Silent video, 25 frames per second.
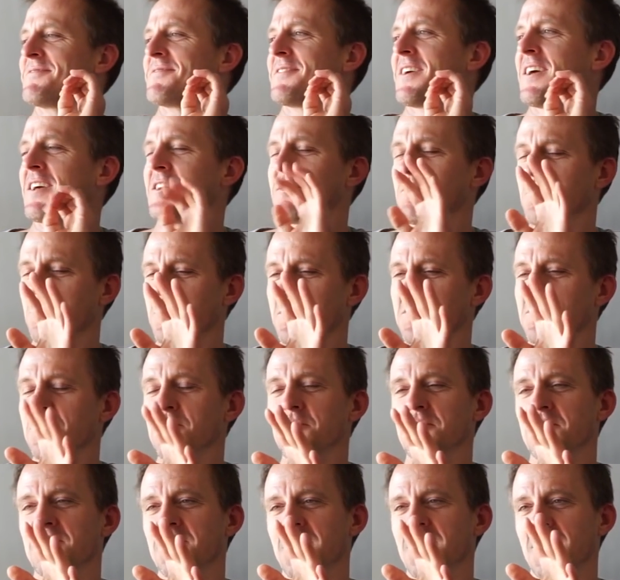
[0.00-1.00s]
And York,
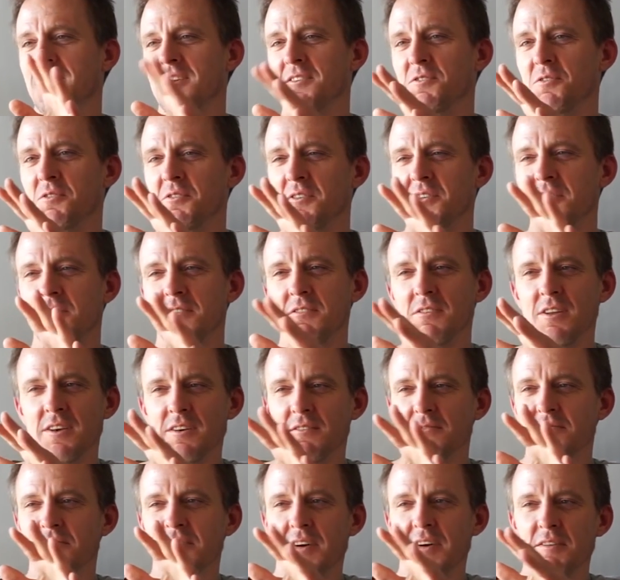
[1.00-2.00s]
you're second only,
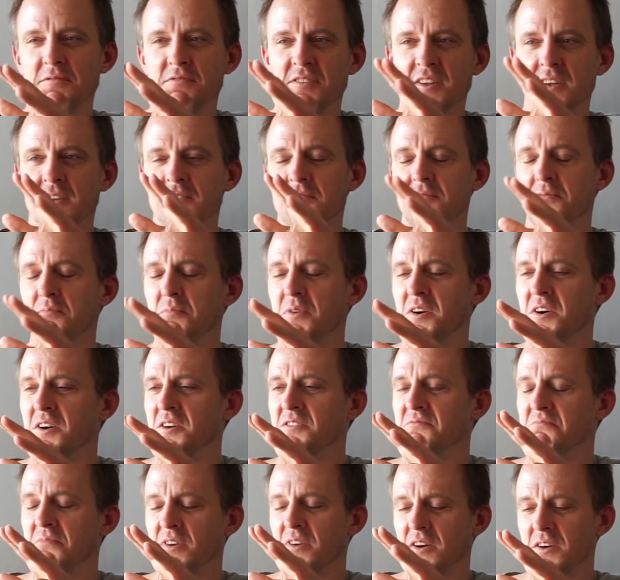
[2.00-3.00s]
like five seconds
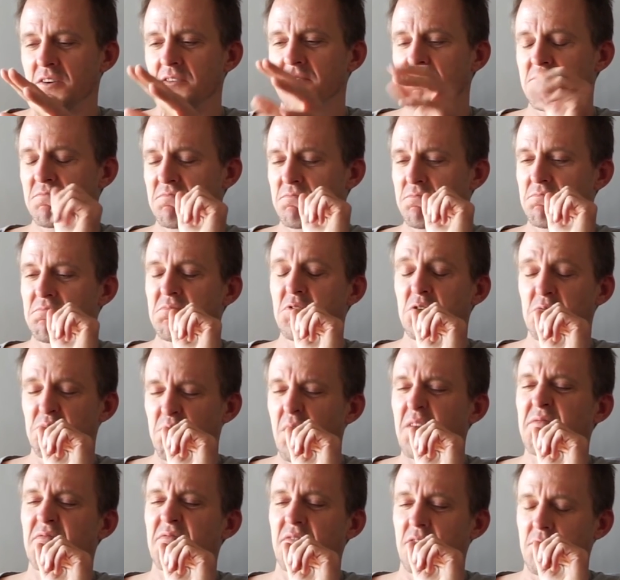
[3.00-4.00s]
behind, but good
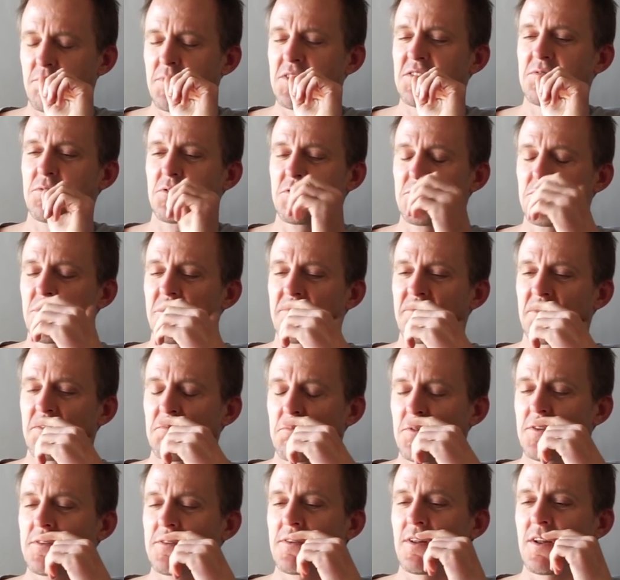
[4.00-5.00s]
performance, good
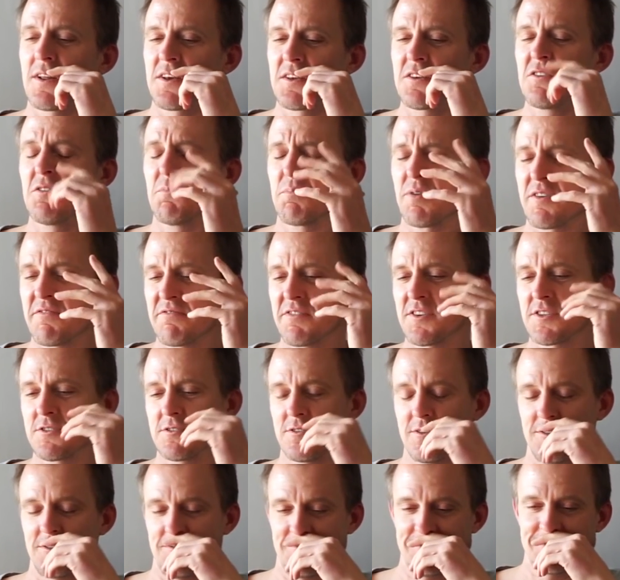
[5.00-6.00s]
performance. like, you
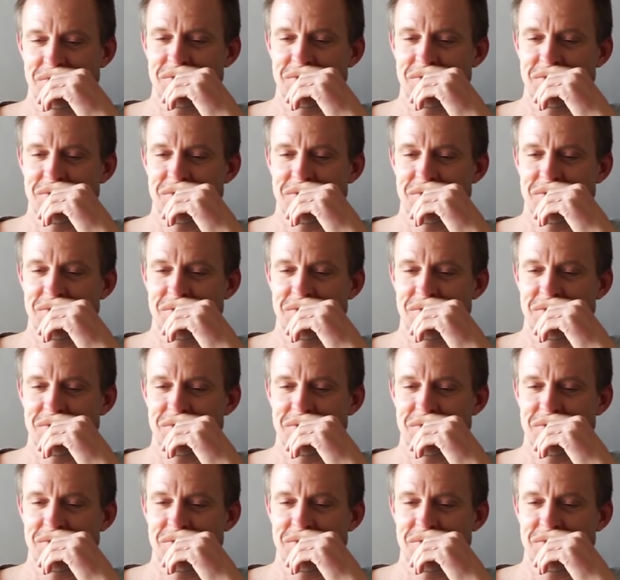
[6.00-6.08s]
professional.